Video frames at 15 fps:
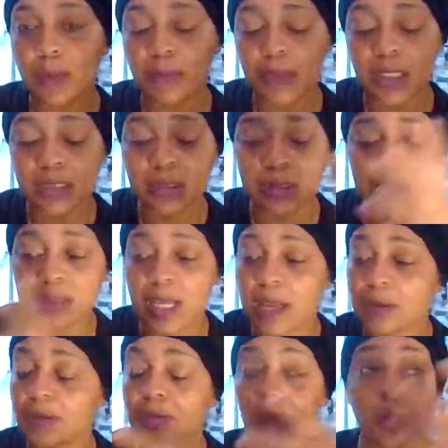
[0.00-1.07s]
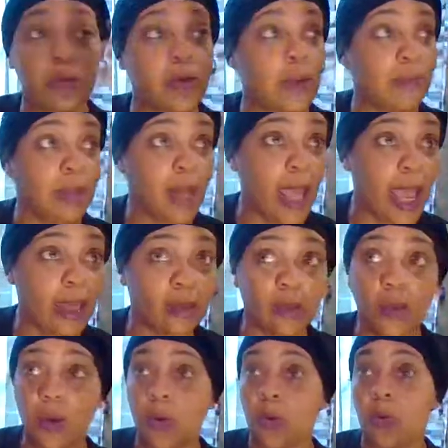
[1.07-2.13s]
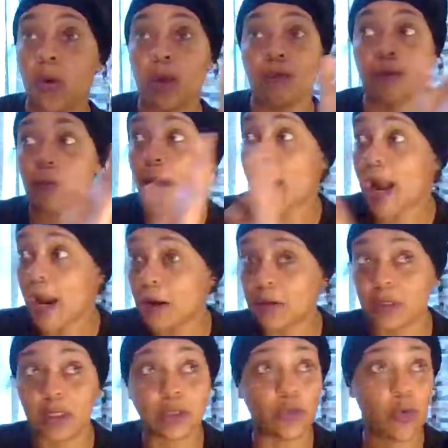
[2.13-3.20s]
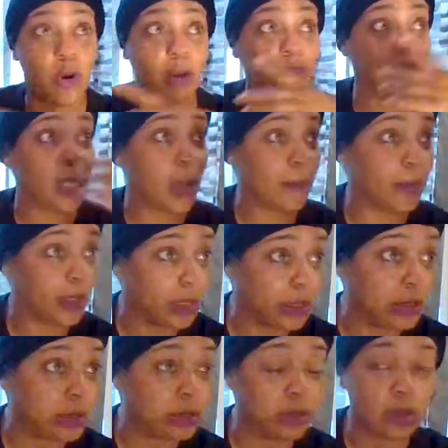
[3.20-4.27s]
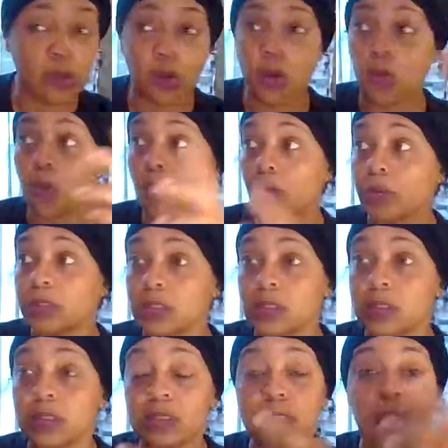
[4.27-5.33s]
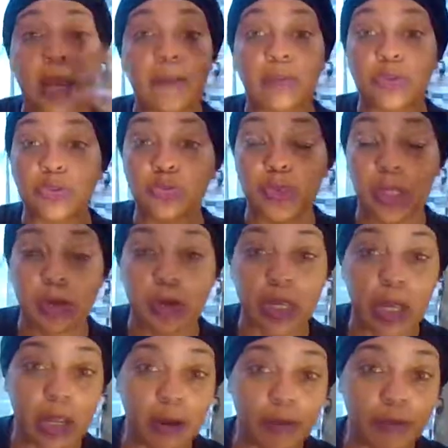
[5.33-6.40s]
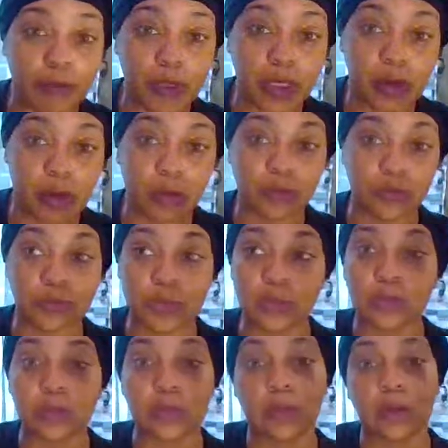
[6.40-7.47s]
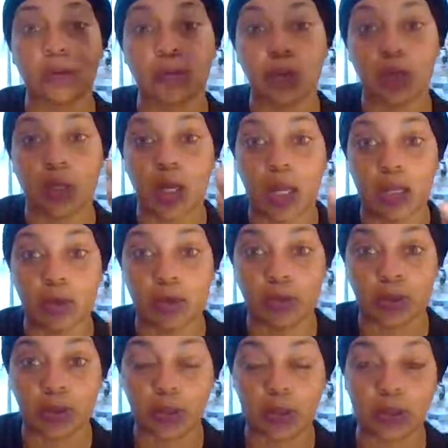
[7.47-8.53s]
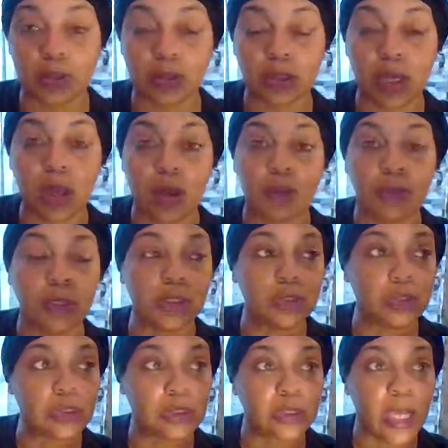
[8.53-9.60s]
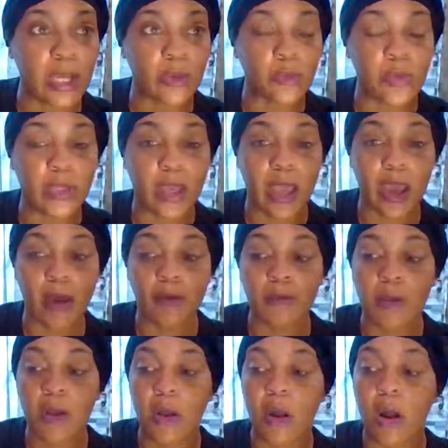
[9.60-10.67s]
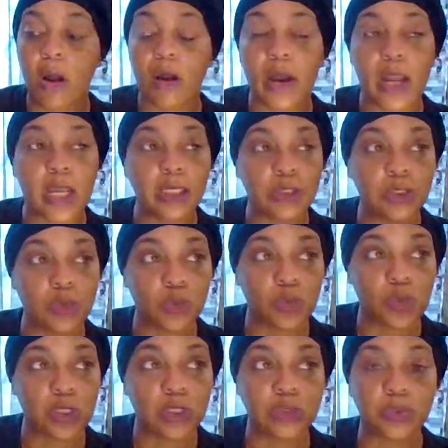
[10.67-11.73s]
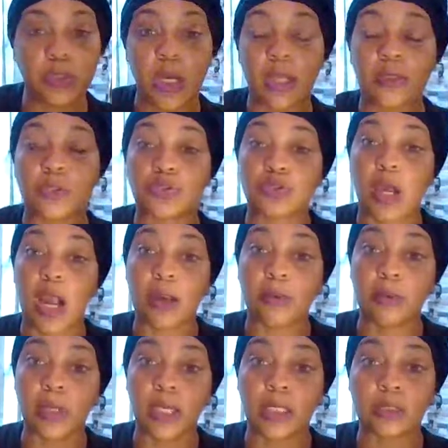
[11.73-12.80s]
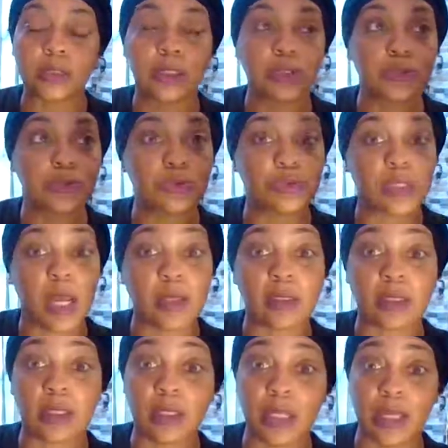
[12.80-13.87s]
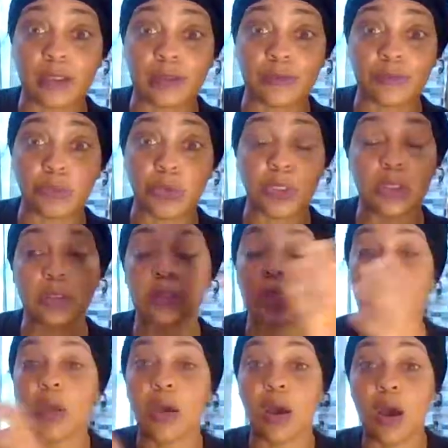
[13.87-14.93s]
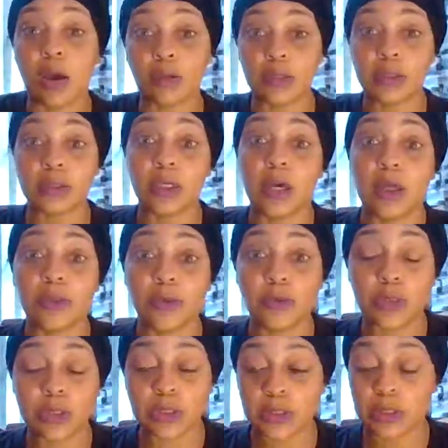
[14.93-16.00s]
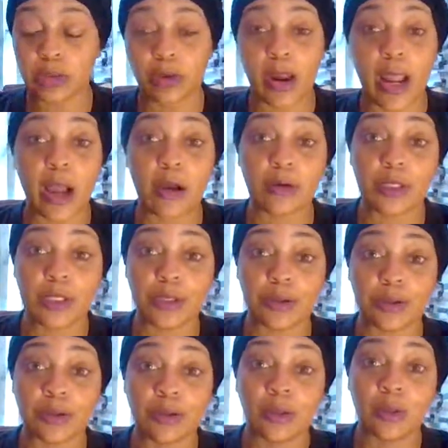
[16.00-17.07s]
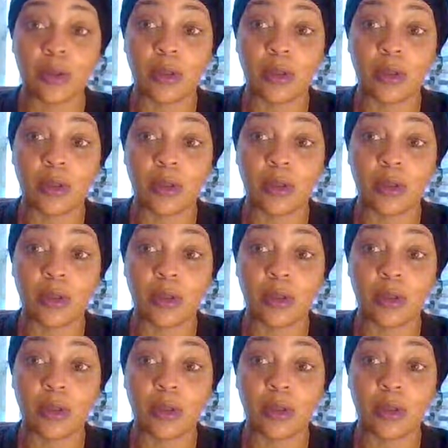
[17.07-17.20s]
because this, that, and the third. I'm black, or I'm from Ireland, or I'm Japanese, or this and this and that. But you carry every characteristic of what a Heyoka is. But it's just like we have our ancient ones. We got the tribal ancestors. You got the collective ones. All these other ones that are out here.